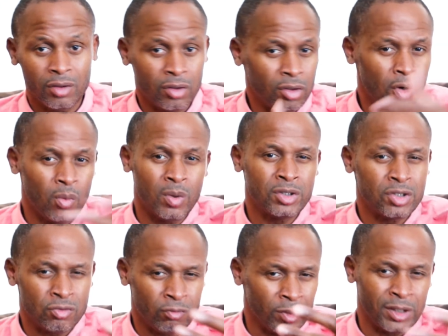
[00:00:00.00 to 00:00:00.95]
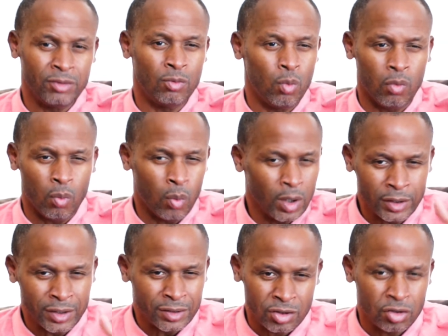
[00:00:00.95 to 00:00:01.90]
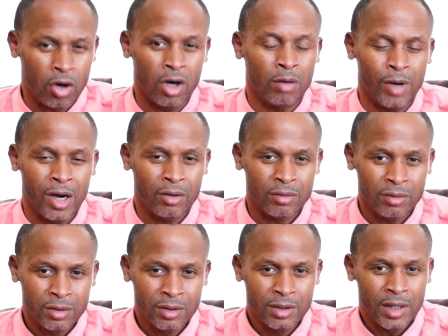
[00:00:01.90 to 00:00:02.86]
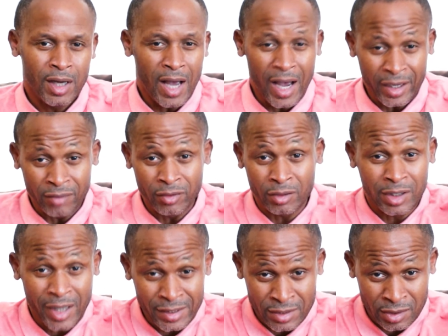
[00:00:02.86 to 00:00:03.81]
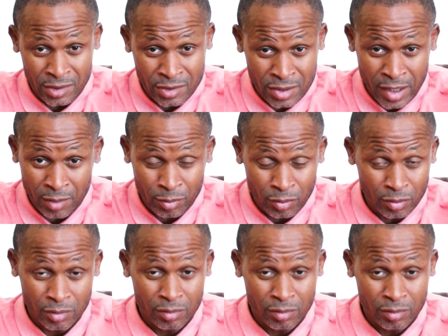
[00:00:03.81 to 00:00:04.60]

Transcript: no one is really willing to talk about. I'll give a classic example,